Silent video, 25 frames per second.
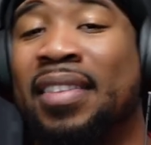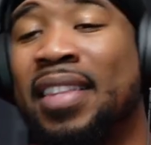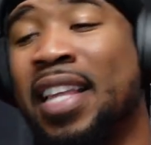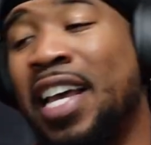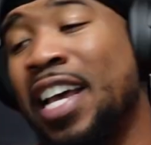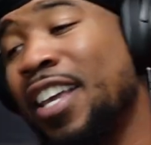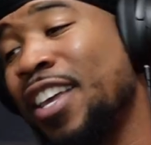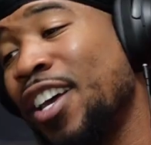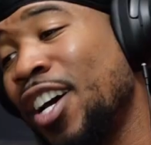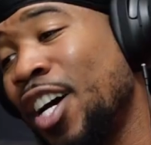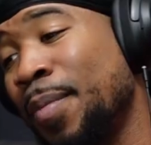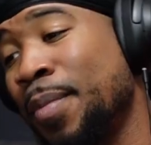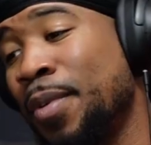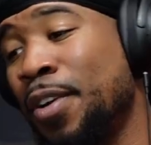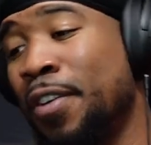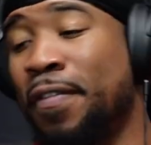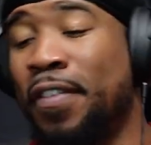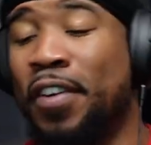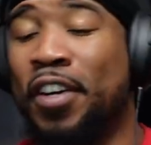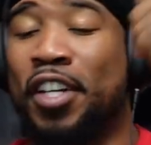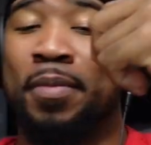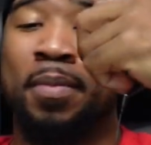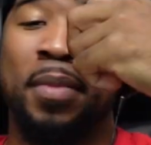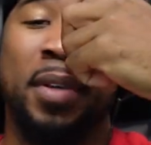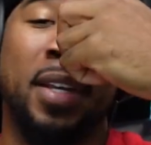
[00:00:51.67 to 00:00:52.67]
Thank y'all
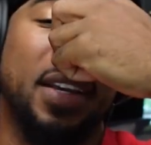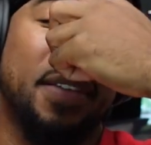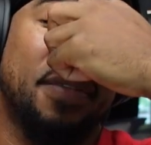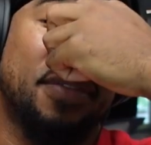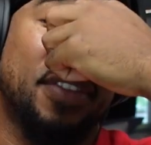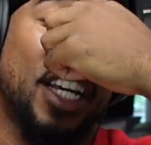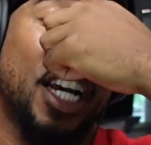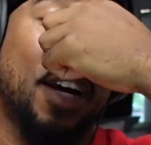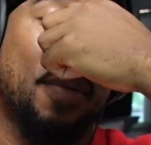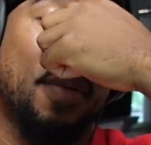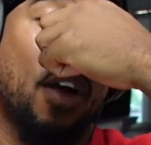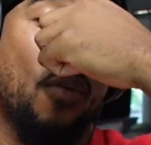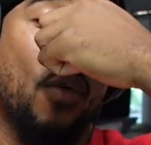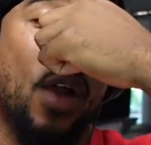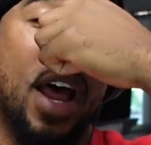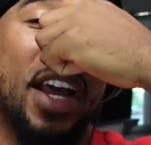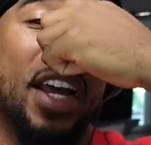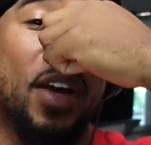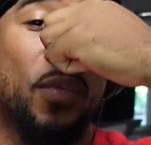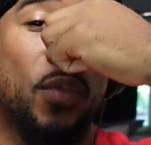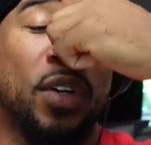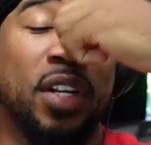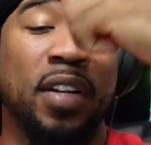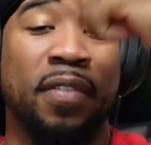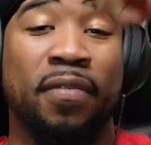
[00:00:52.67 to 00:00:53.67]
motherfuckers, man. Think about
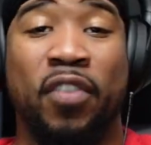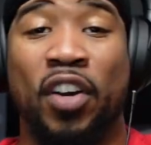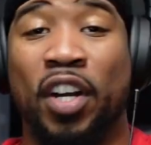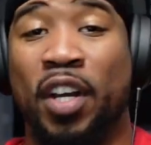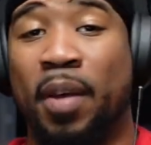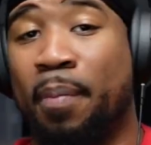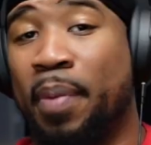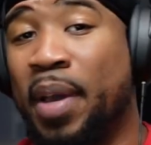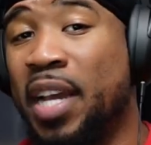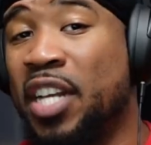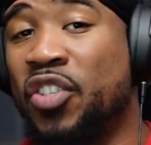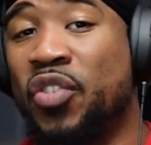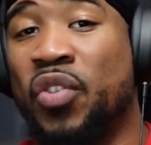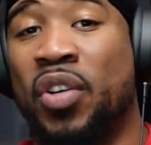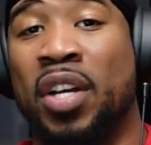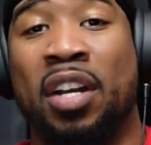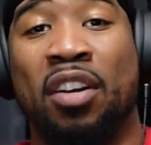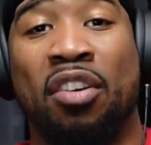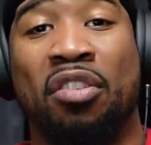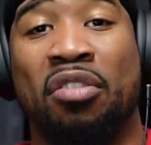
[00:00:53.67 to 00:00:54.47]
rocking with the fucking Patreon.